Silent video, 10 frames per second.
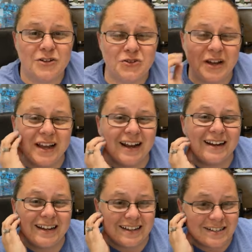laundry and I
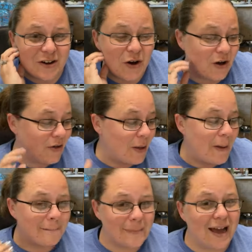need it to all
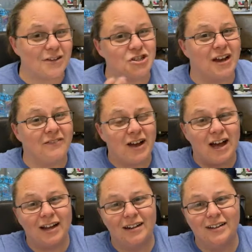match. I've
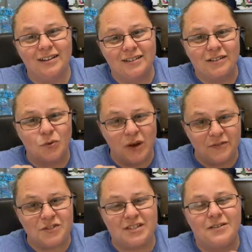got the
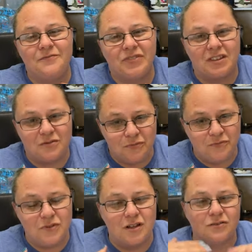whiffs, the,
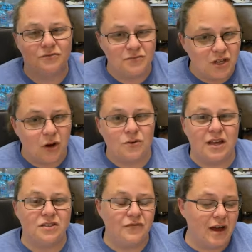the you know
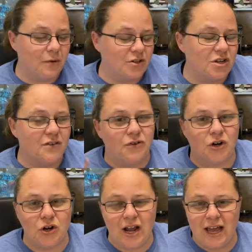and the fabric
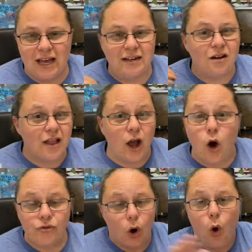softener and like
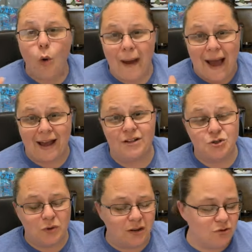the whole
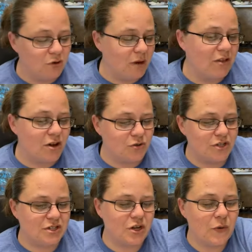package when I'm doing my
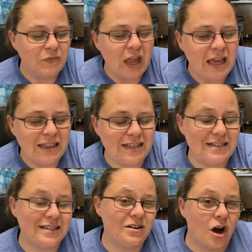laundry so they
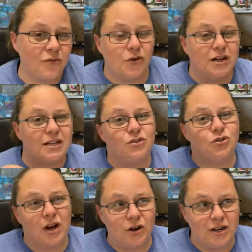didn't offer it in the
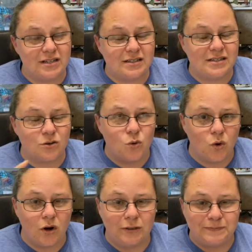dryer discs
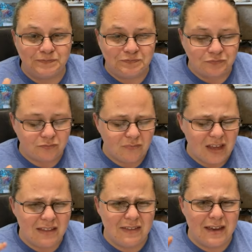or
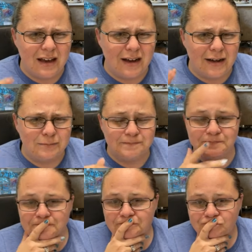the um